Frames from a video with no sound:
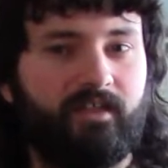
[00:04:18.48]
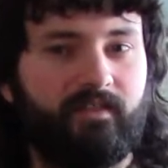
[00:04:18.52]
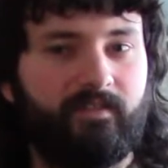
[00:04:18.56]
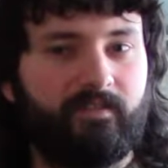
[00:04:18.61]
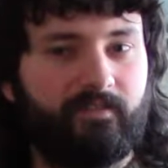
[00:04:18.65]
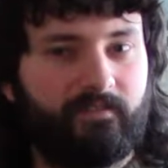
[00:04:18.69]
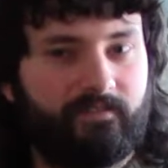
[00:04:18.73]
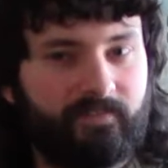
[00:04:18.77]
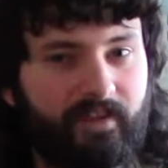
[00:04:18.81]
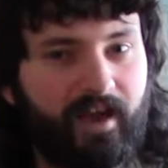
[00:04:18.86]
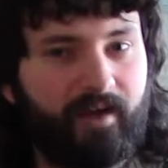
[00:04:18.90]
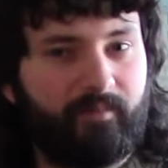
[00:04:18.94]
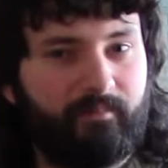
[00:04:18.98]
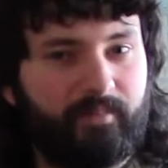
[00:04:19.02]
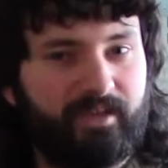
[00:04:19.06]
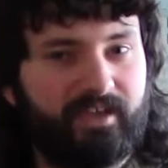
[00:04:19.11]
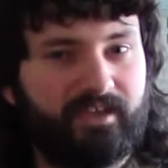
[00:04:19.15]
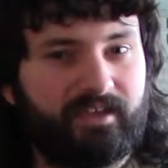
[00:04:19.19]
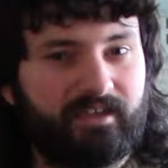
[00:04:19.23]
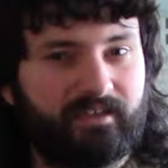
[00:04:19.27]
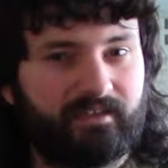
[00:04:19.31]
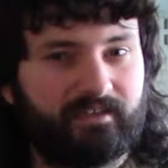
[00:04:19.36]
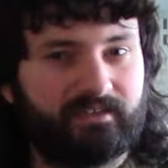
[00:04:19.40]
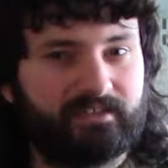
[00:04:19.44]
that
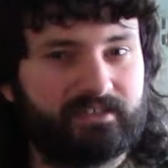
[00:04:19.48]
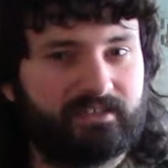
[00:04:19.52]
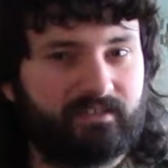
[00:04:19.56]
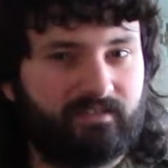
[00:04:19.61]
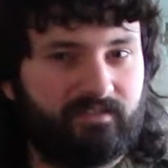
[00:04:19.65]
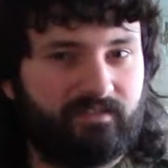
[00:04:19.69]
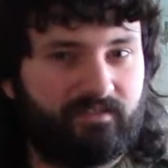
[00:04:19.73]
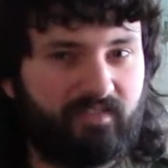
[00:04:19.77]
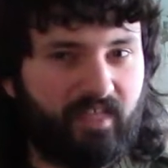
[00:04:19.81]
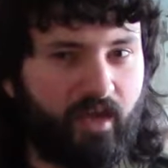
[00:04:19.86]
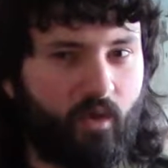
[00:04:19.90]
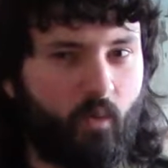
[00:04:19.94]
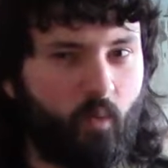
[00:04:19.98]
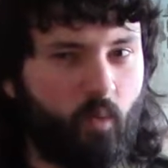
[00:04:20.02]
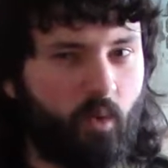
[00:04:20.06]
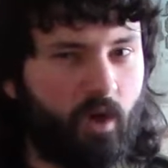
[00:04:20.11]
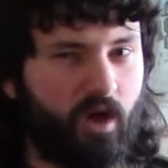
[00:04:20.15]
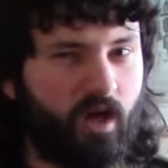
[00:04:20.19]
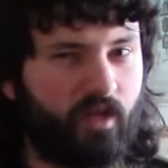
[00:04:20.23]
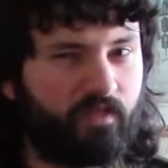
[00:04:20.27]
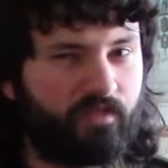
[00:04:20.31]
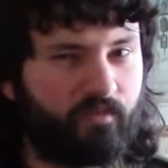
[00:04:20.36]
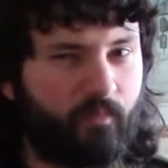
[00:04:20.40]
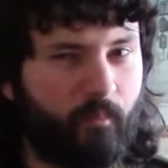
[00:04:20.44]
means they're
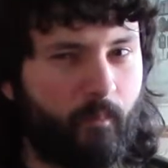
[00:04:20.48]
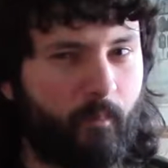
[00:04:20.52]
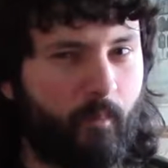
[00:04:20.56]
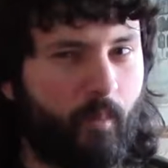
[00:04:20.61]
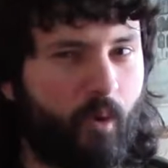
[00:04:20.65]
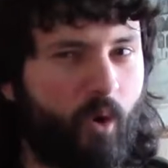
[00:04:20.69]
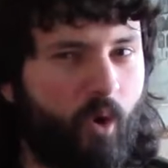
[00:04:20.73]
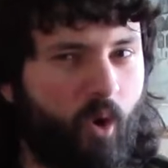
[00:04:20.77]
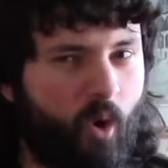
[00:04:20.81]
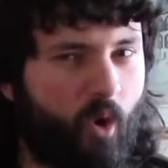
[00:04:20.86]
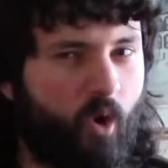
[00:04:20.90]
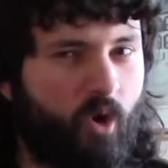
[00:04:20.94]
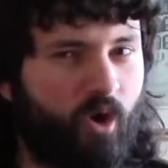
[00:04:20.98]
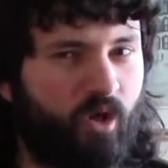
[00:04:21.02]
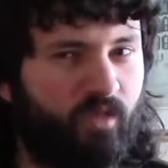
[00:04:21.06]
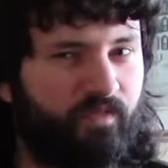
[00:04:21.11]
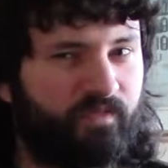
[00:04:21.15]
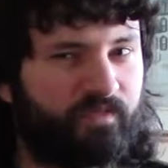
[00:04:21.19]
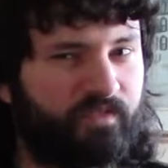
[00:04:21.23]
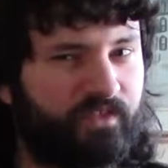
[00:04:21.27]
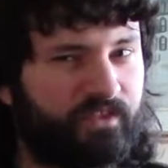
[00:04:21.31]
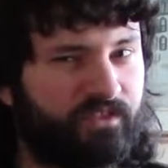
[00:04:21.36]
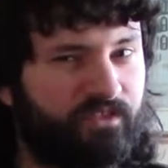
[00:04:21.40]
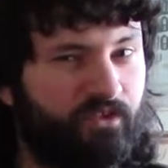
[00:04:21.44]
worth more
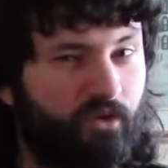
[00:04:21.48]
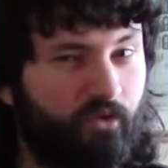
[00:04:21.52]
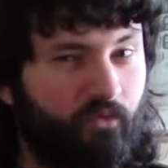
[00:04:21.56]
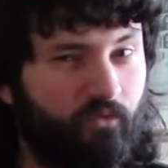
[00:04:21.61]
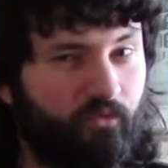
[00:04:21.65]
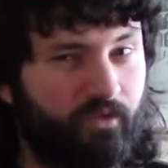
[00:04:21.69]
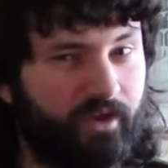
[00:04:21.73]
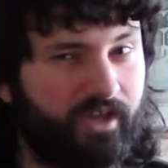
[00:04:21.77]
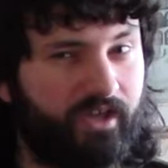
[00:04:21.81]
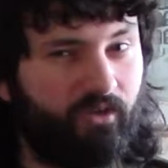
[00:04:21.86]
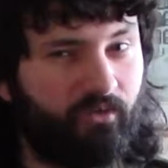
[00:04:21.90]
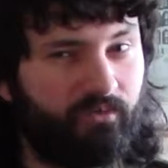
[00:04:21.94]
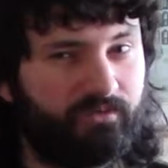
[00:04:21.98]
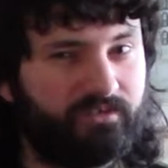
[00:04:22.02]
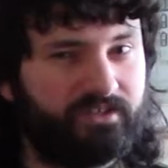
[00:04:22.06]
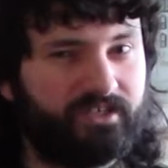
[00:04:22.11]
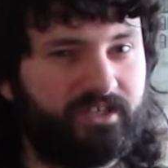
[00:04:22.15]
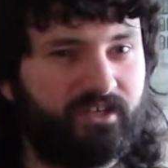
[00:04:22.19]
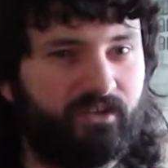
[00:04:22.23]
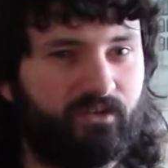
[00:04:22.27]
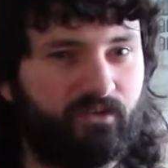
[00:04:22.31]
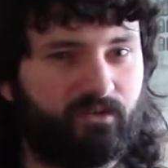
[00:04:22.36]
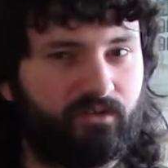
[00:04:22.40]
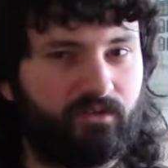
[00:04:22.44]
than the real
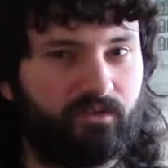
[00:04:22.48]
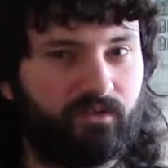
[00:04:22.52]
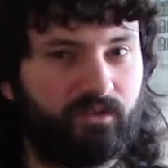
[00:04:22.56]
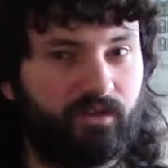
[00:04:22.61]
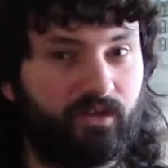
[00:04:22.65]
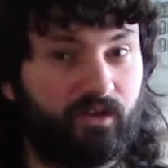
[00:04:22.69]
deal.